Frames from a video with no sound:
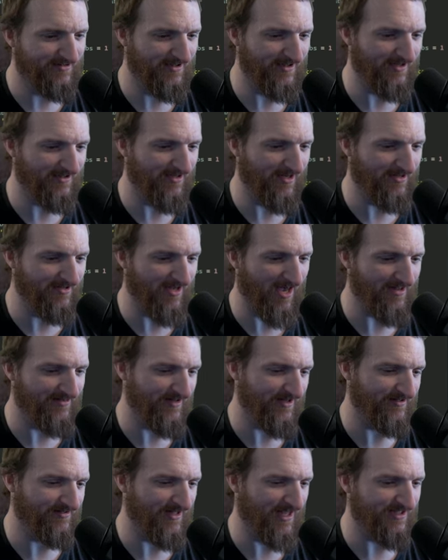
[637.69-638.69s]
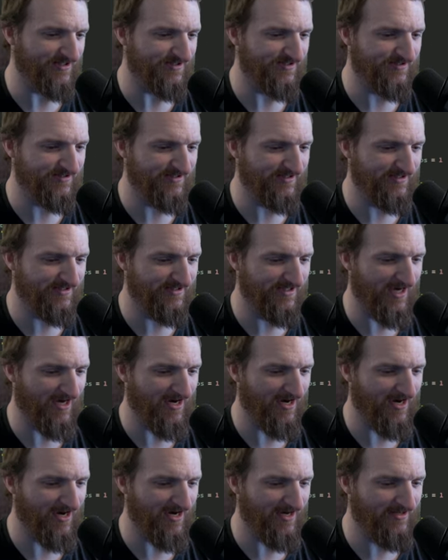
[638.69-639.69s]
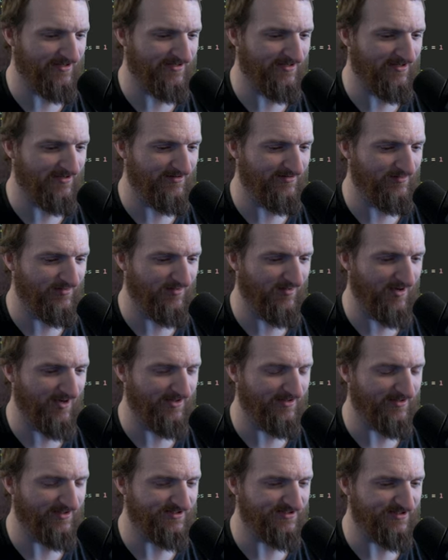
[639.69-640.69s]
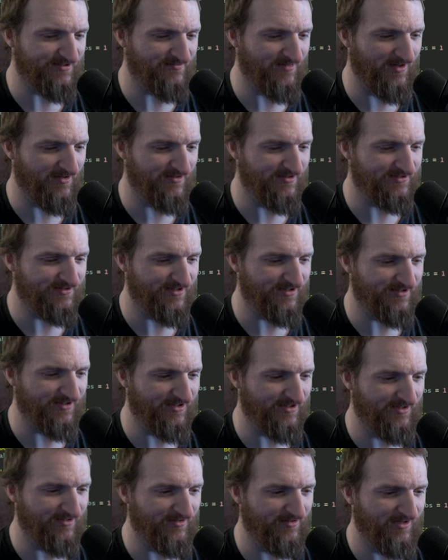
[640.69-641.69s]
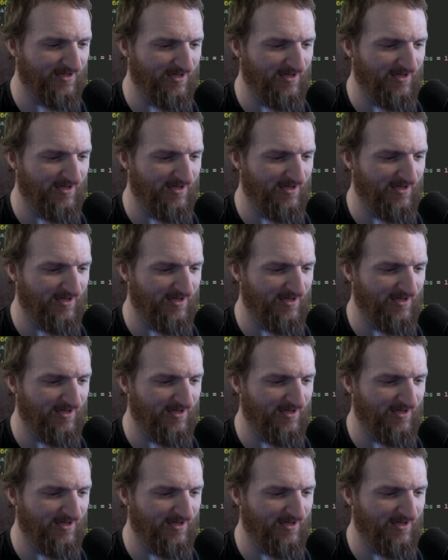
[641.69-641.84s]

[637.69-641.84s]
And, and I think that's kind of what it's supposed to do.